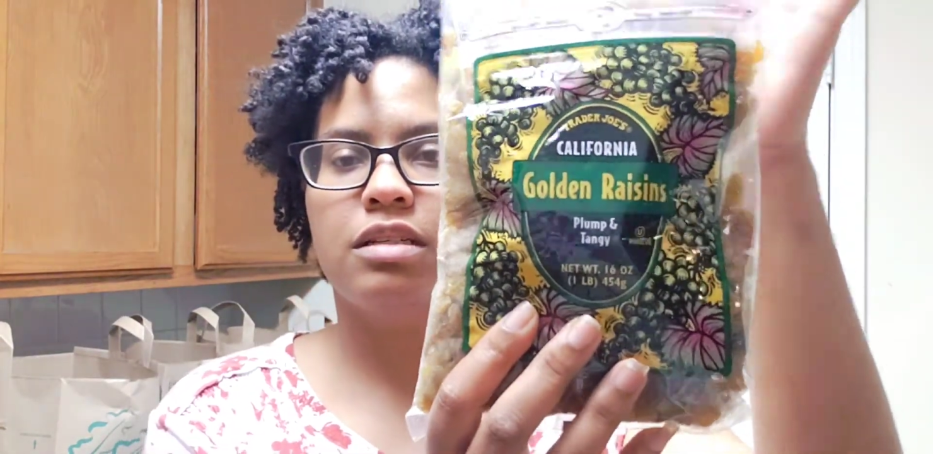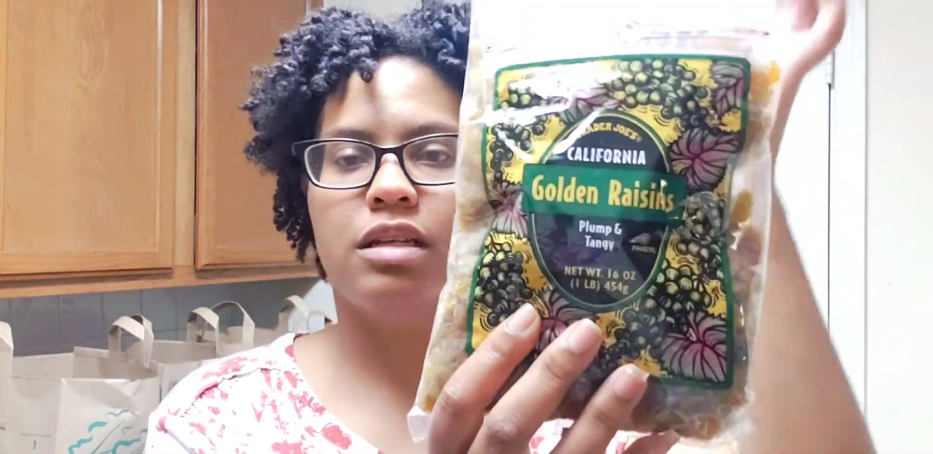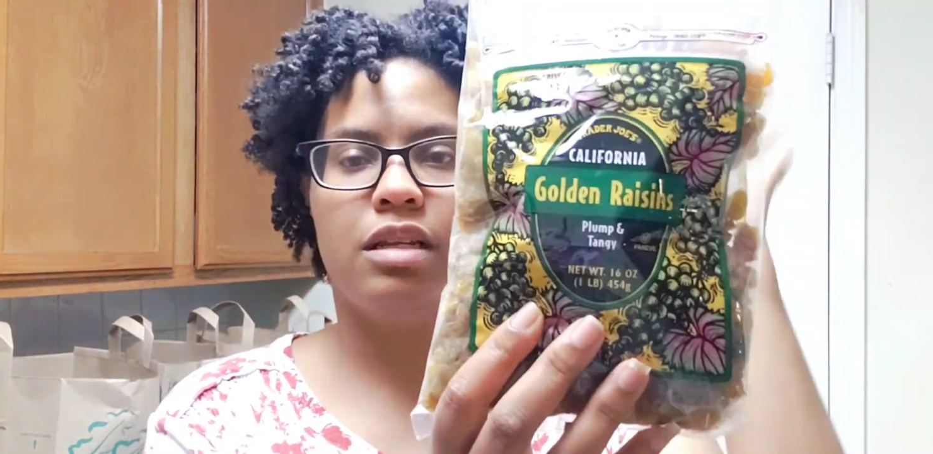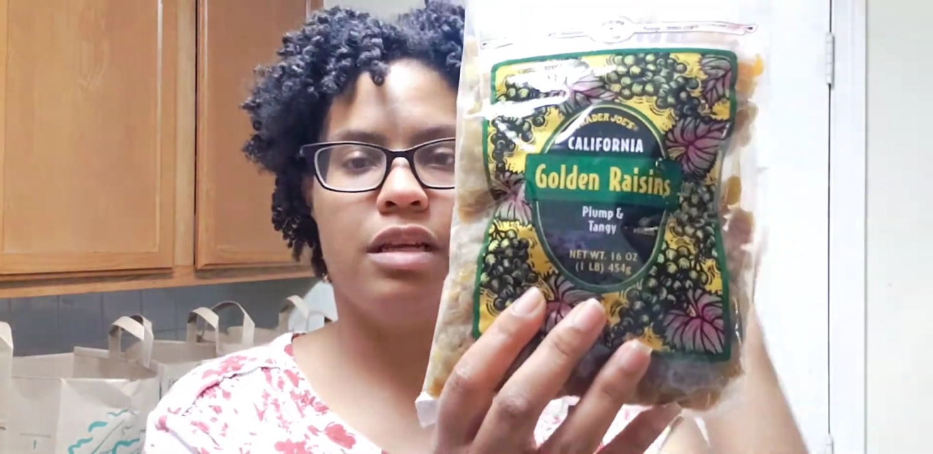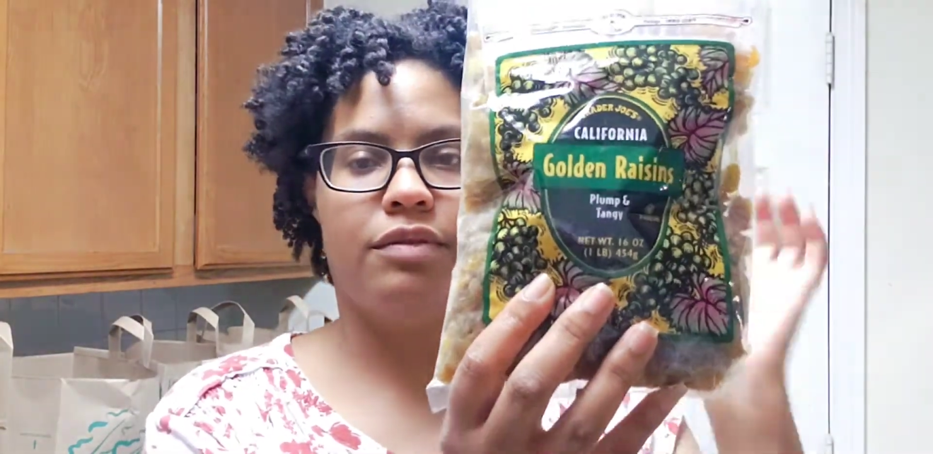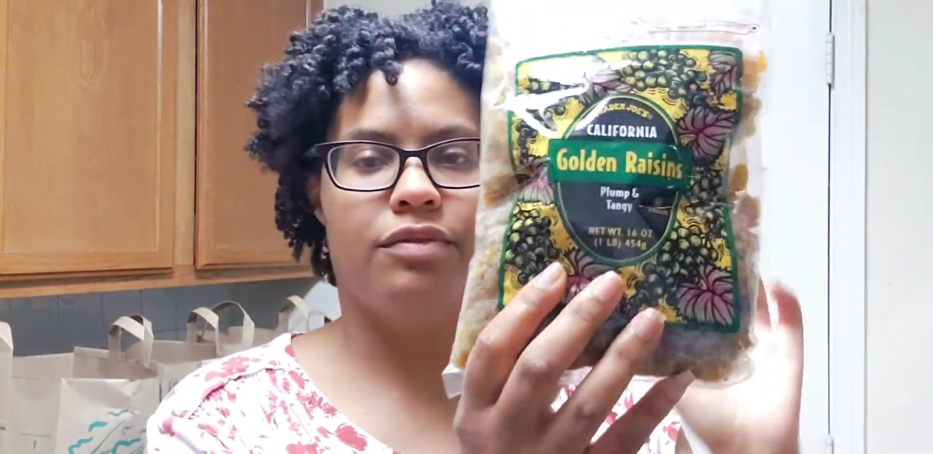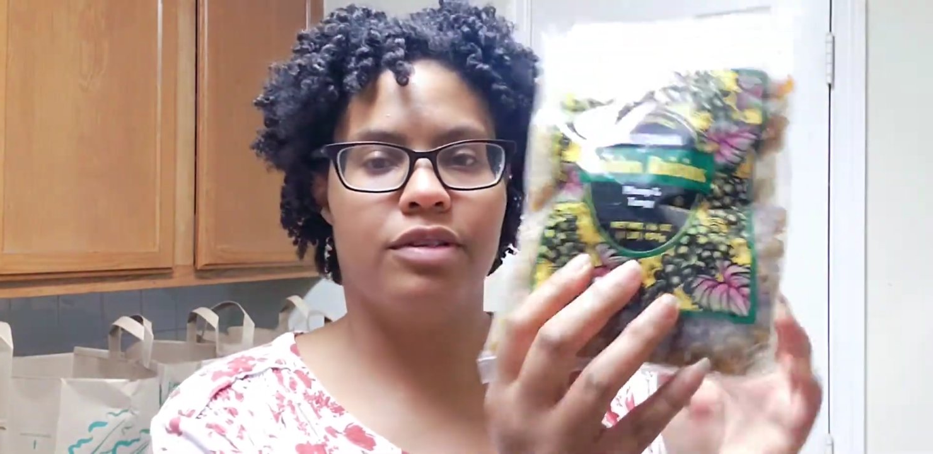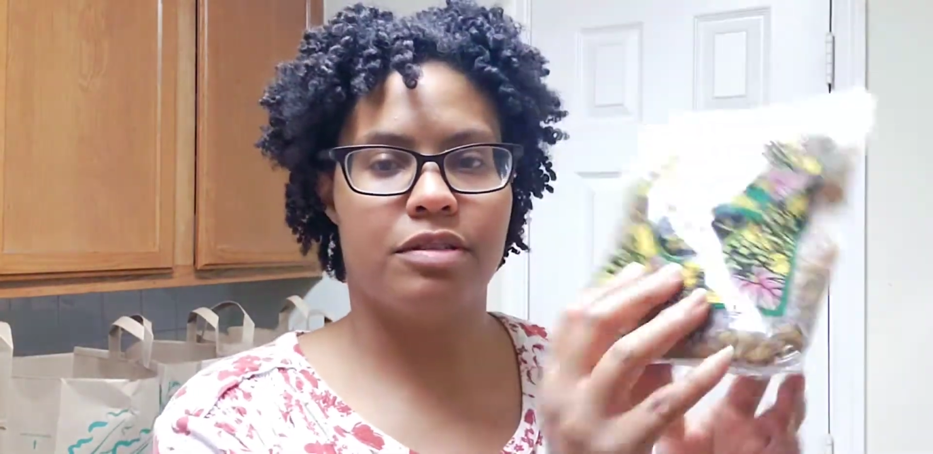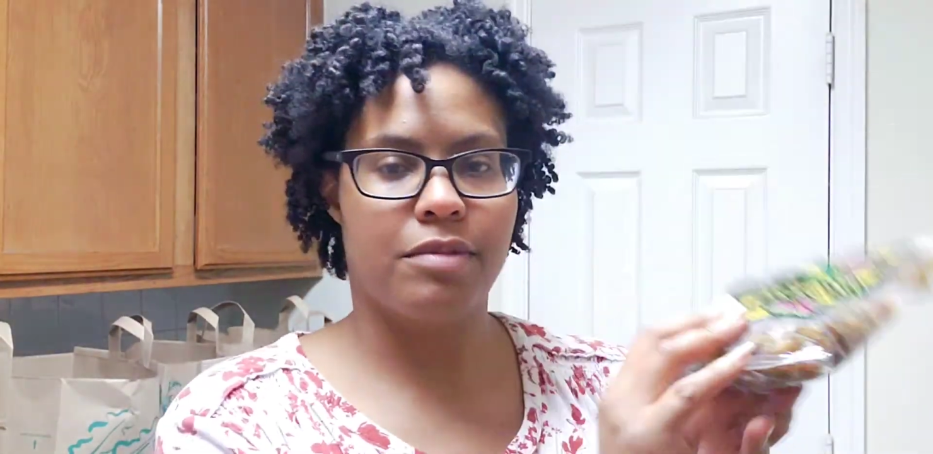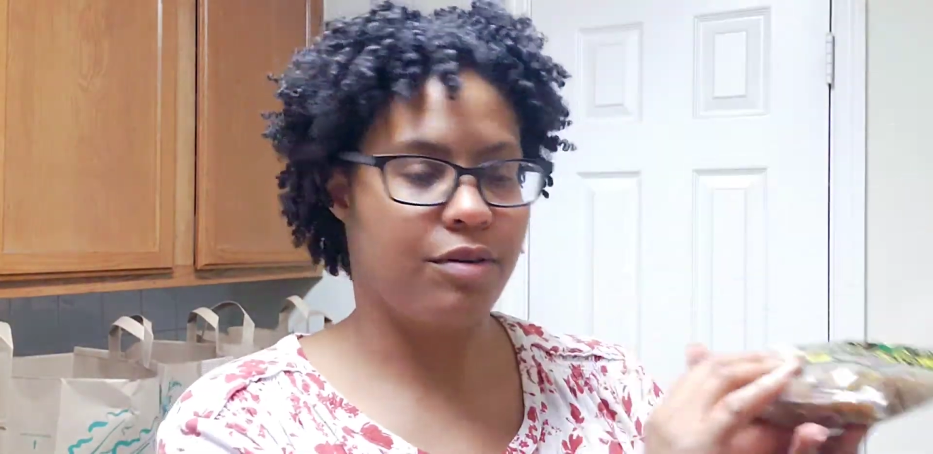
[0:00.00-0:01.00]
And then for
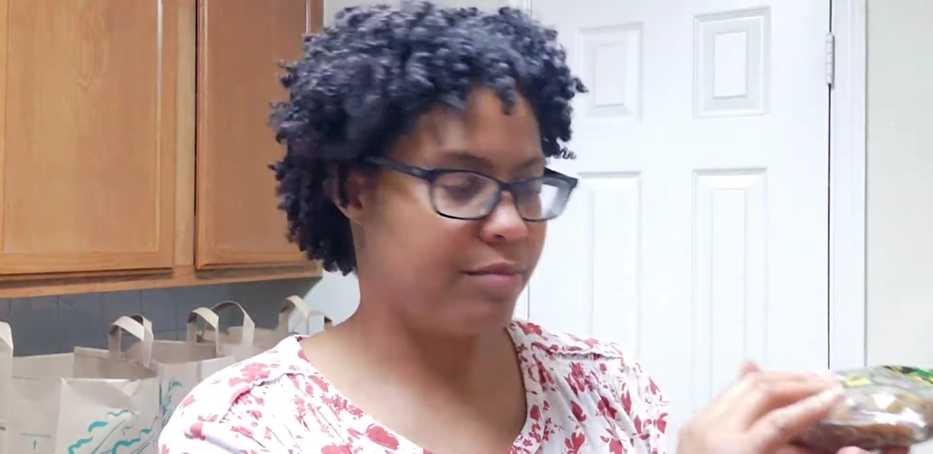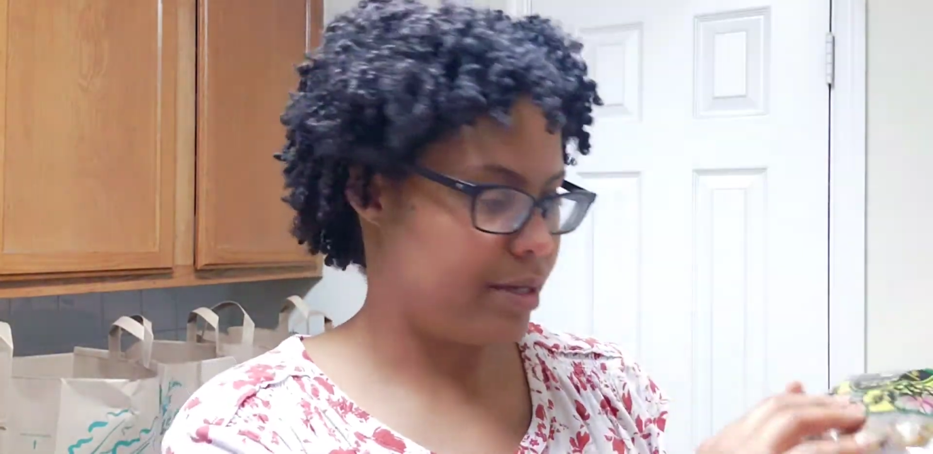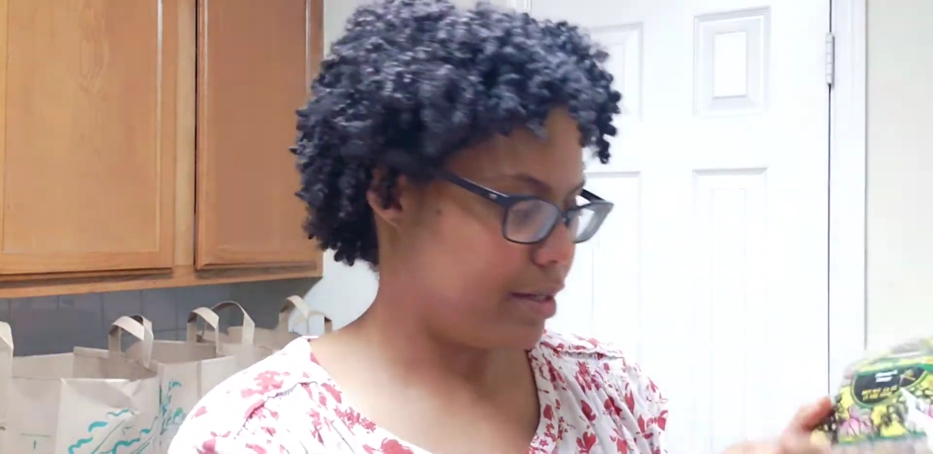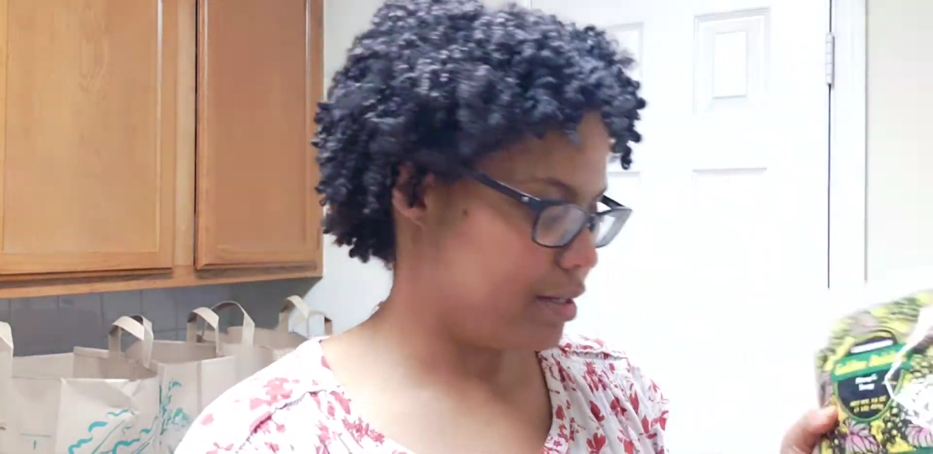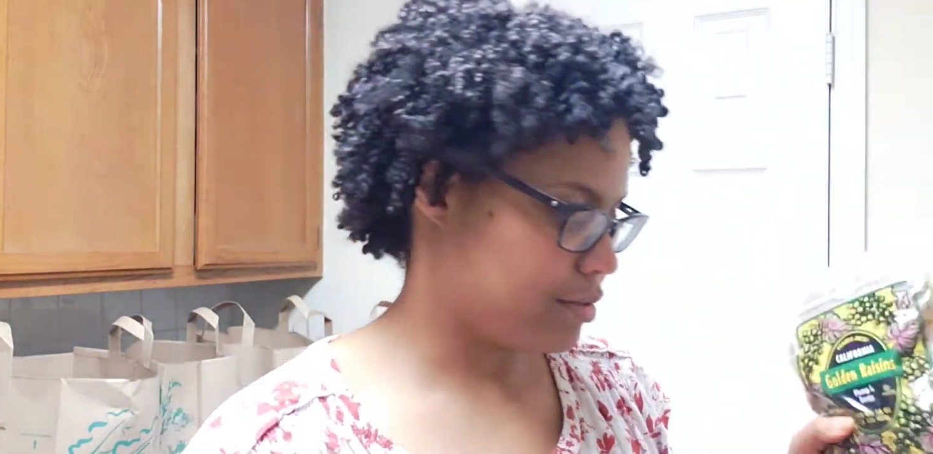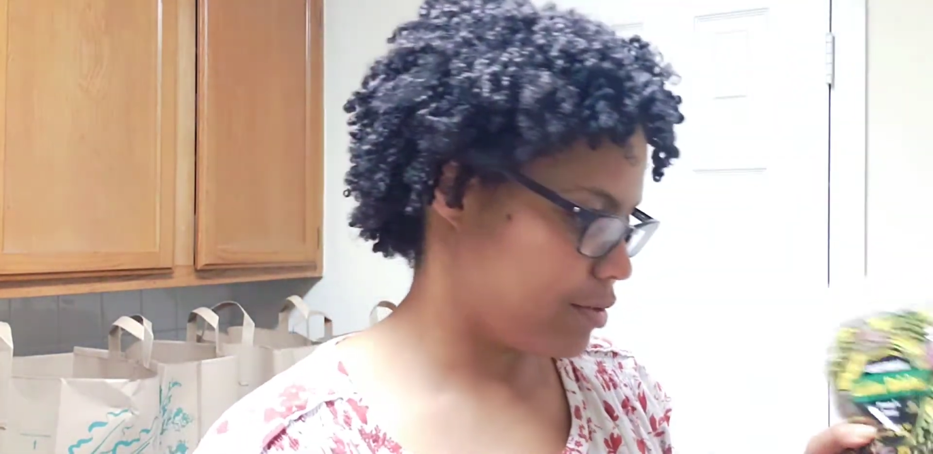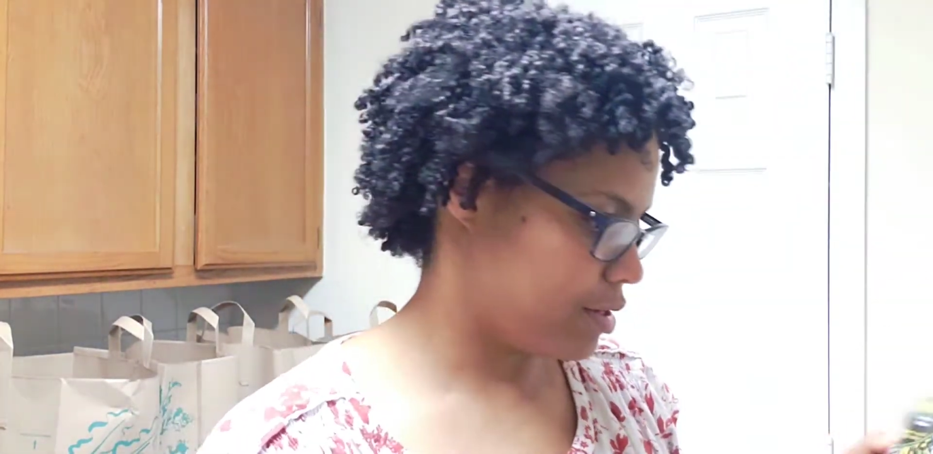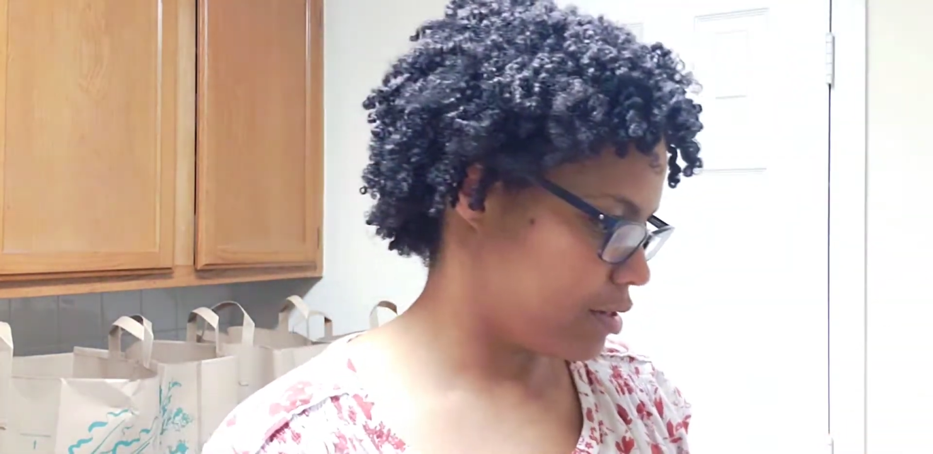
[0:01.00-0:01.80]
some oatmeal as well,